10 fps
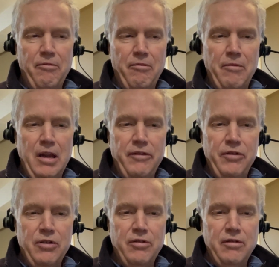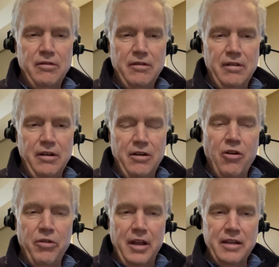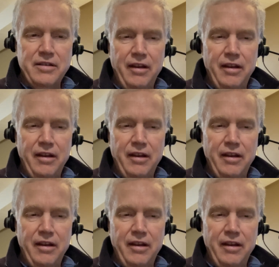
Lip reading: many of you know this.